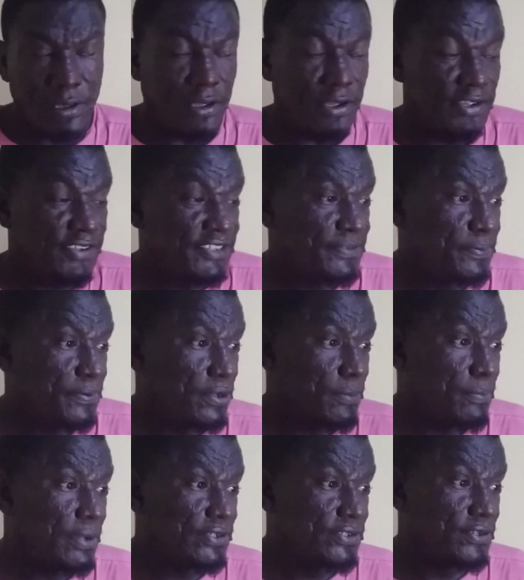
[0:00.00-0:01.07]
he is pretty
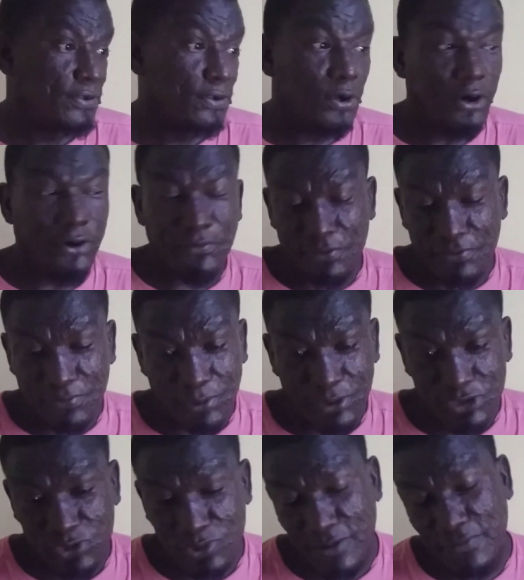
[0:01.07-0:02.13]
much engulfed with
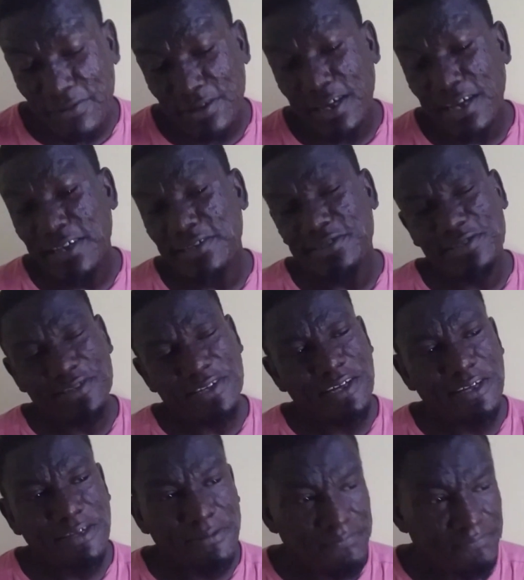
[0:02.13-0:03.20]
whatsoever that he's
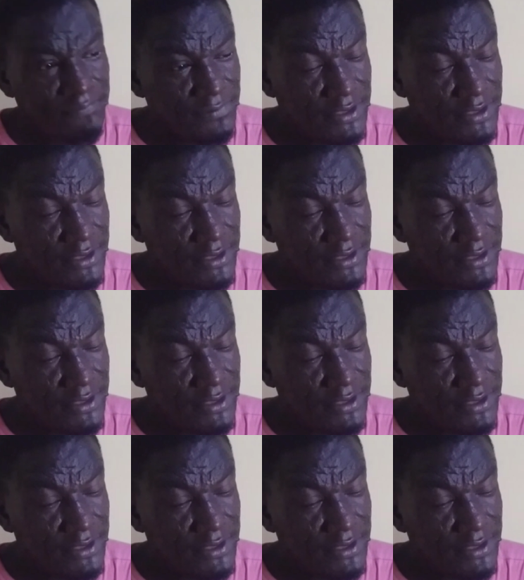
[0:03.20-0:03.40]
saying.